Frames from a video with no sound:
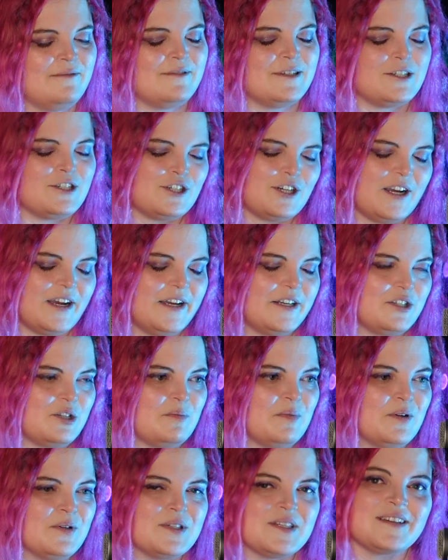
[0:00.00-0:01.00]
which I
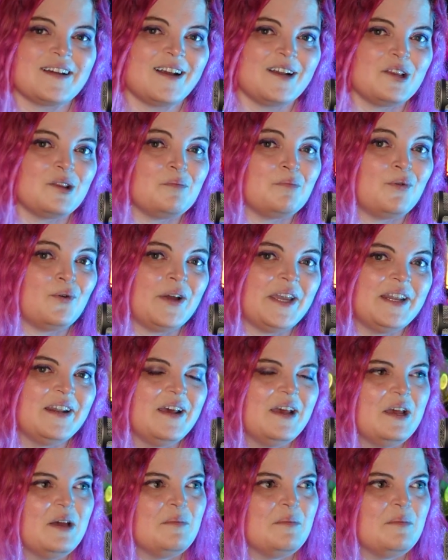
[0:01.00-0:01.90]
suppose is kind of the point.